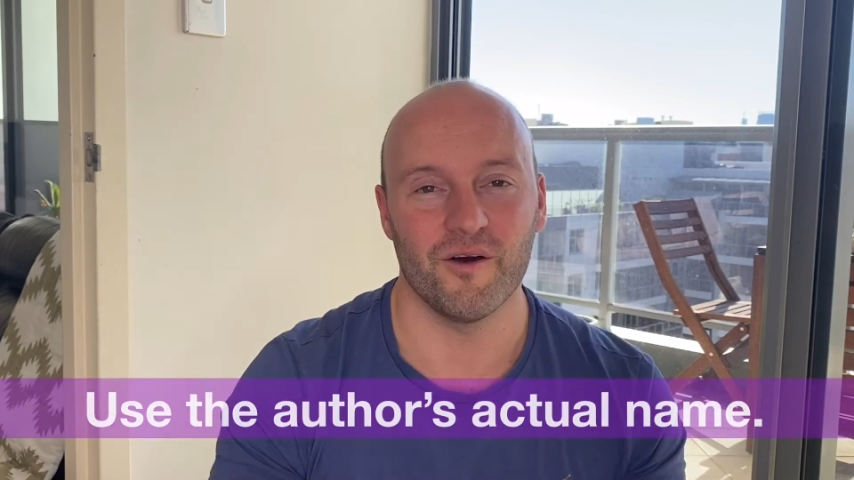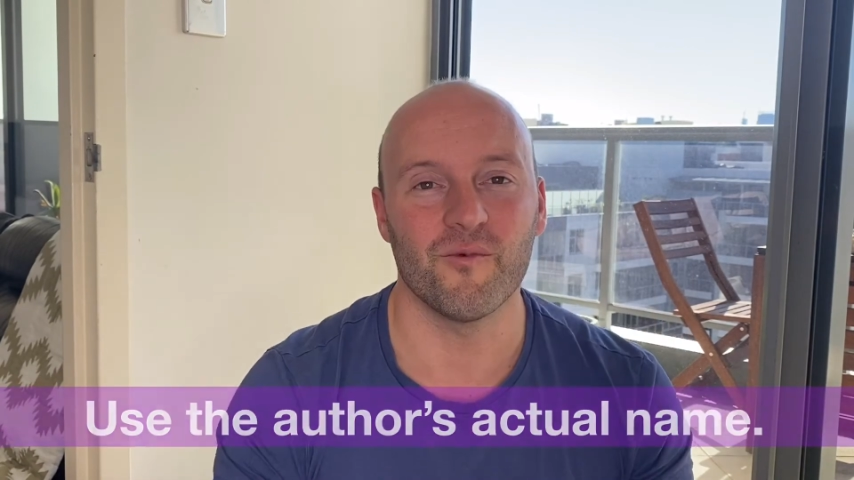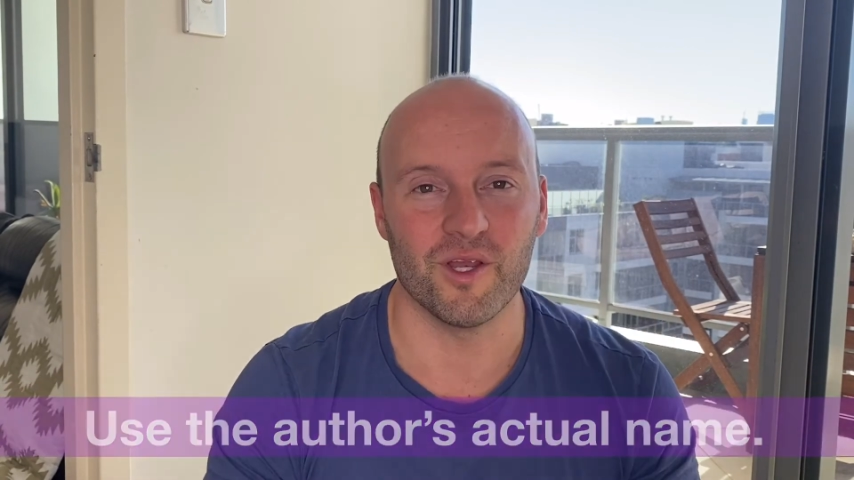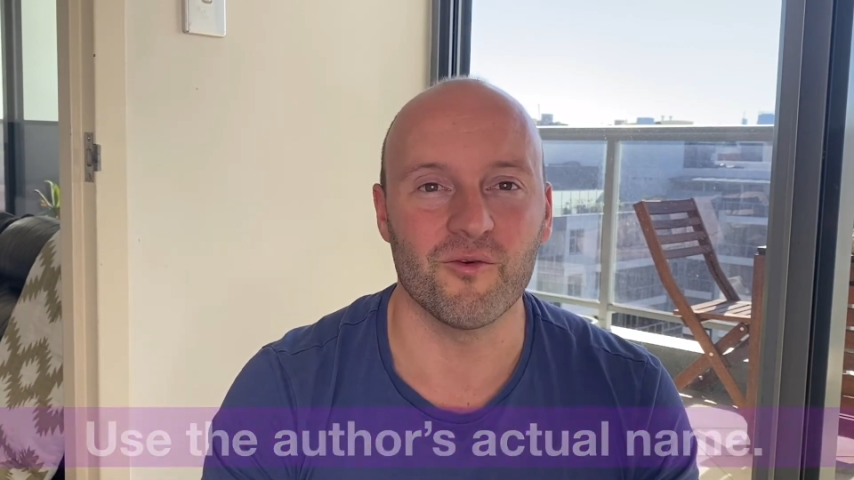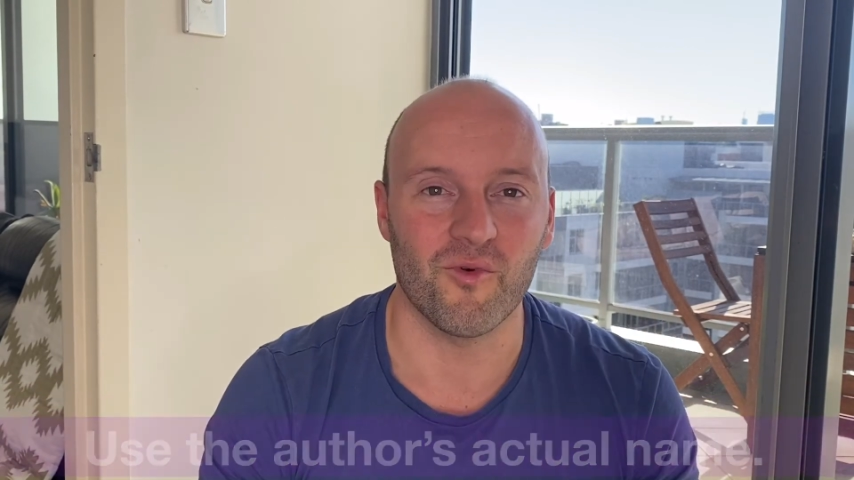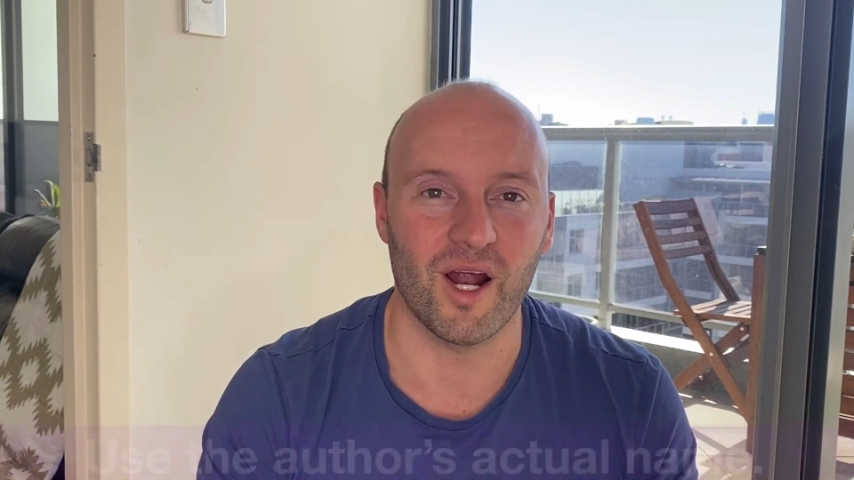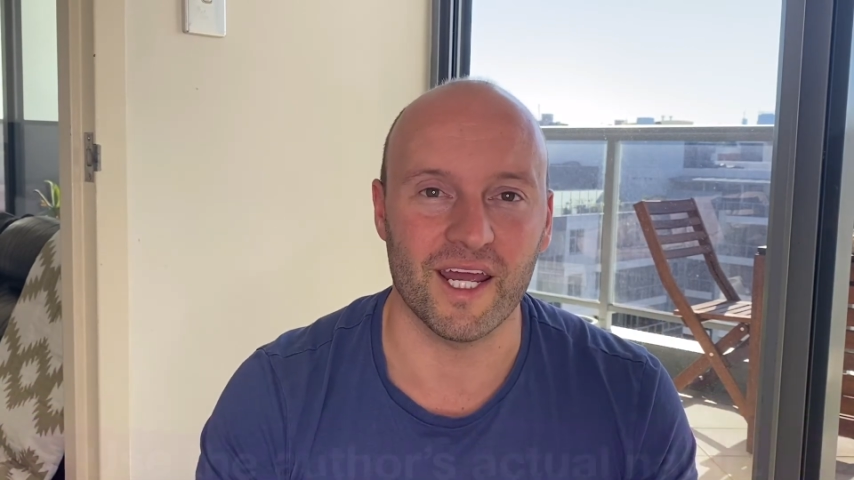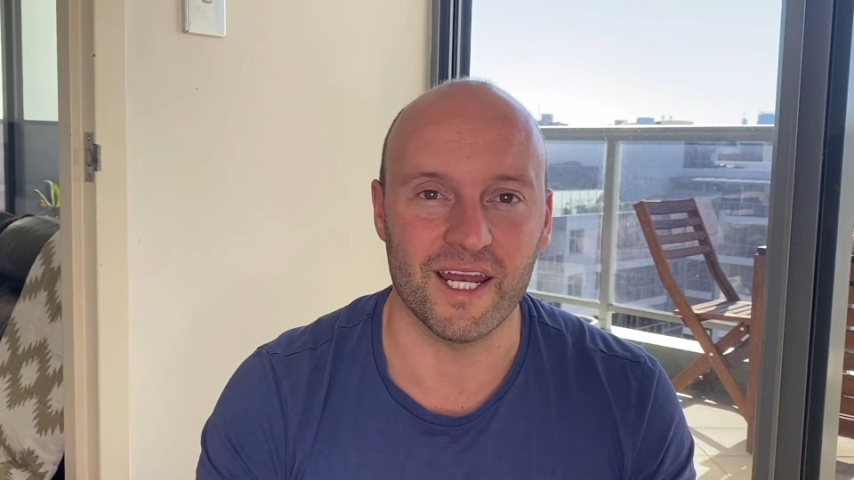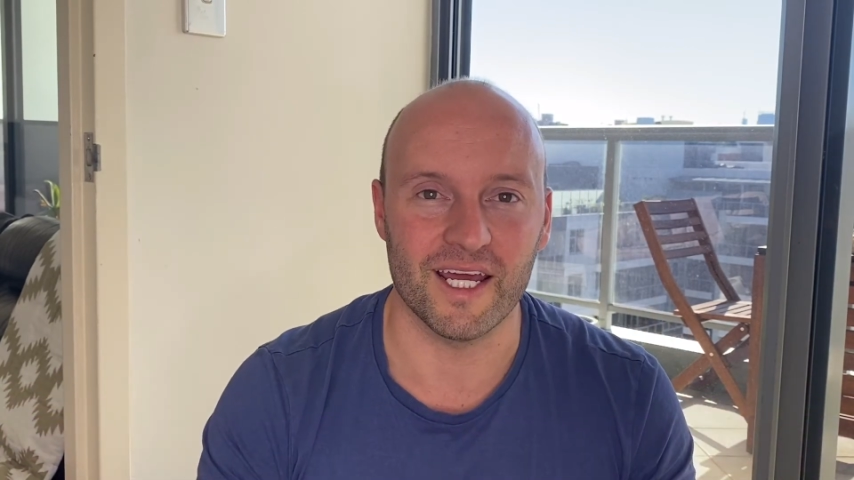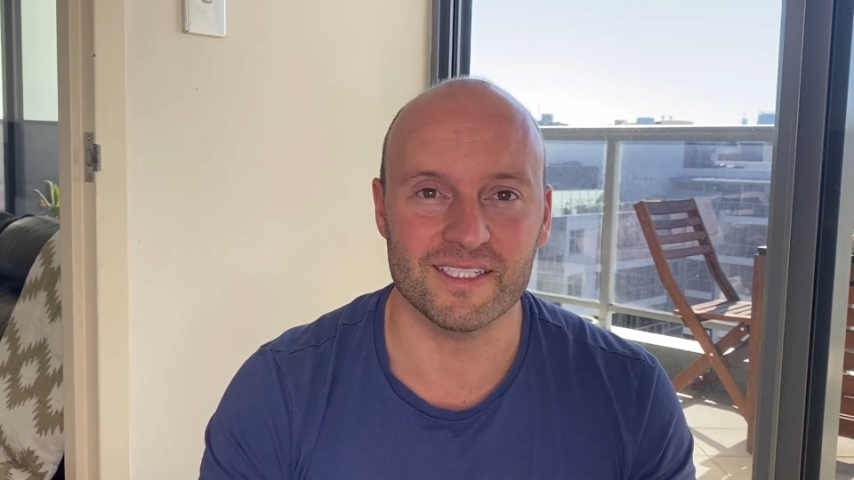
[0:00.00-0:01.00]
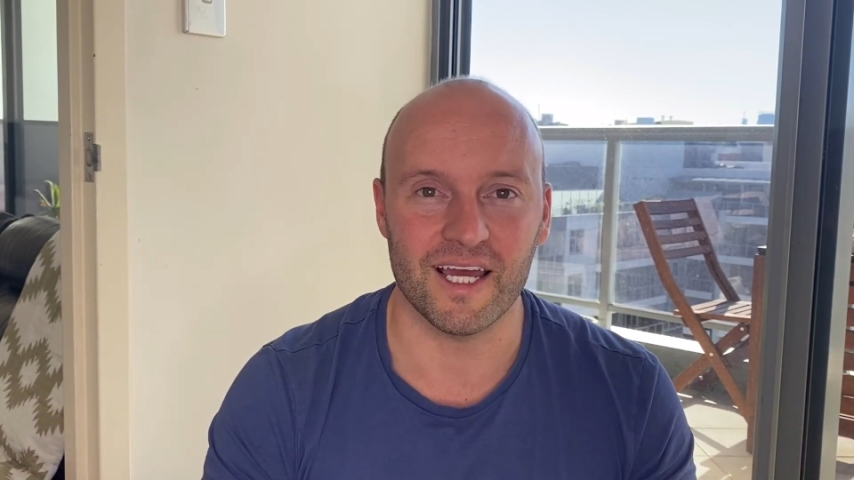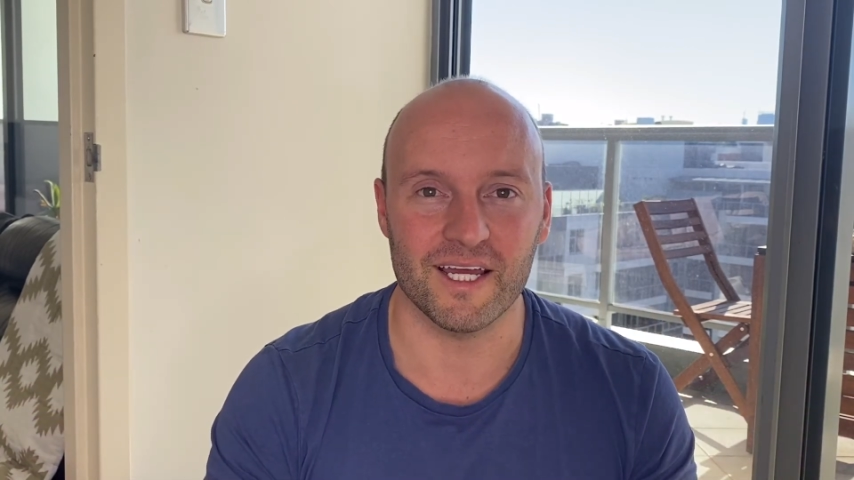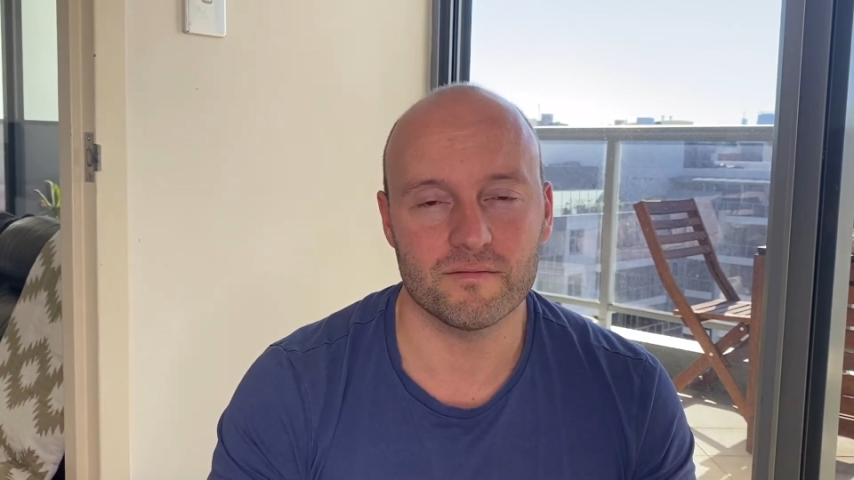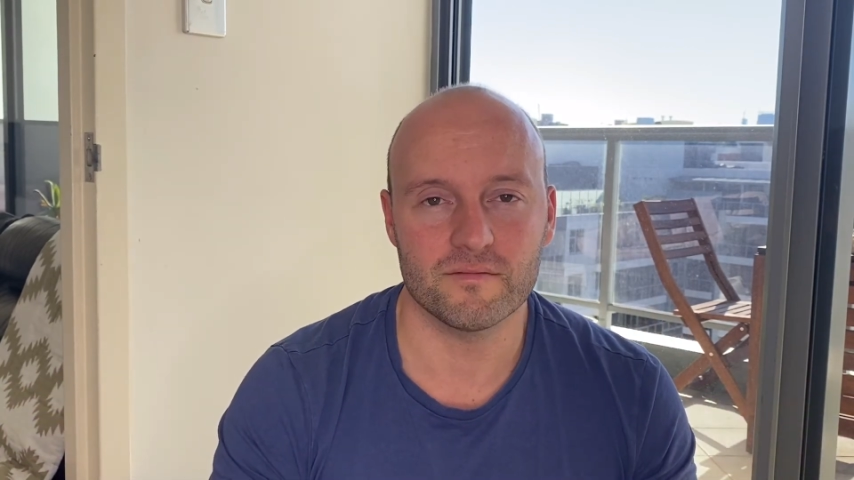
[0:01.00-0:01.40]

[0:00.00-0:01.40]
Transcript: when you're writing an essay.